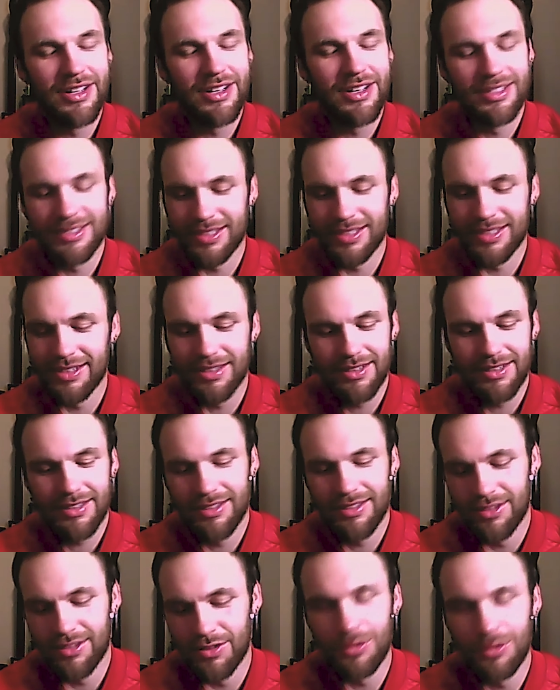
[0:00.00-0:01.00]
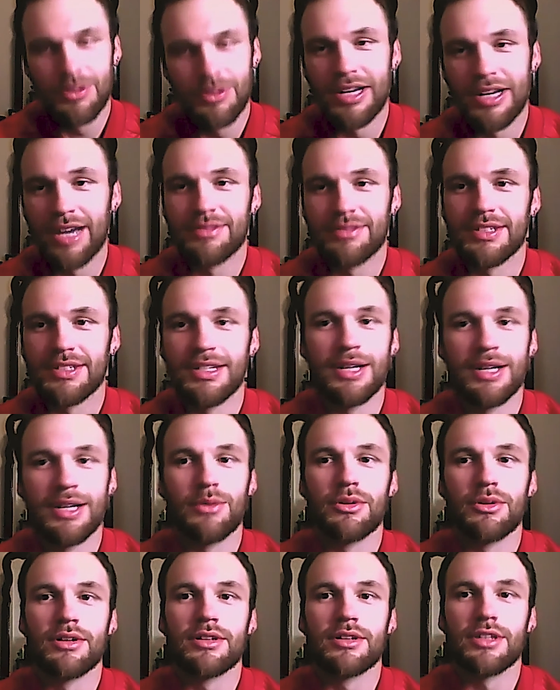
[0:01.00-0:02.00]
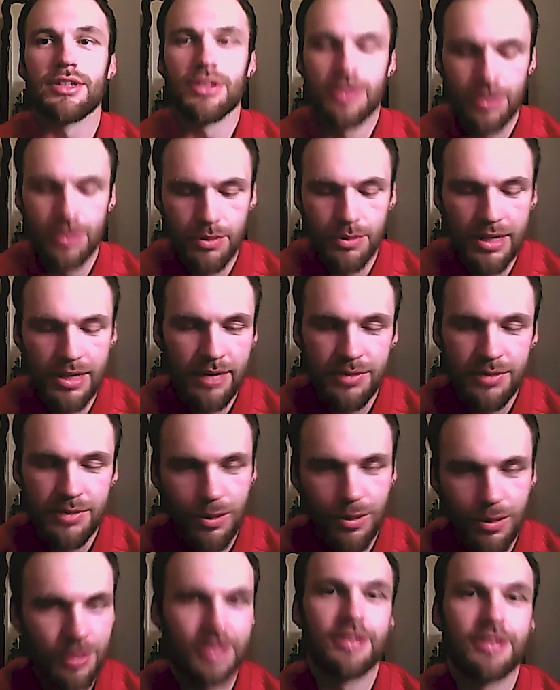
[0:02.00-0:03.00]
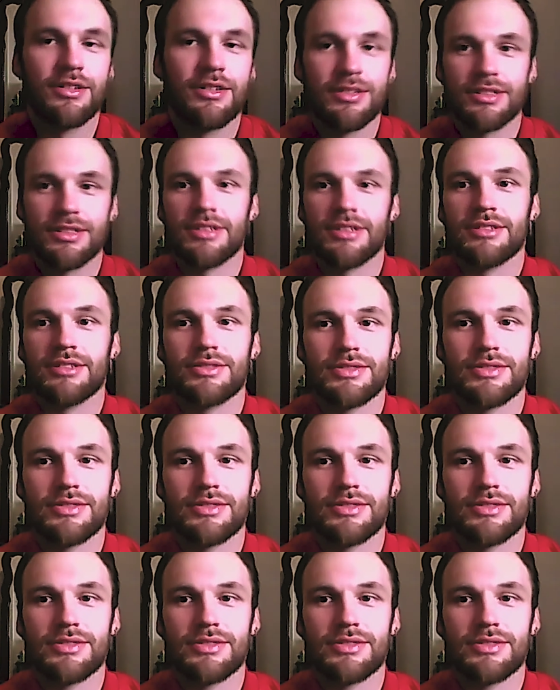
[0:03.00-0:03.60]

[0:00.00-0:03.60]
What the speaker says: is like you have to network, you have to market yourself.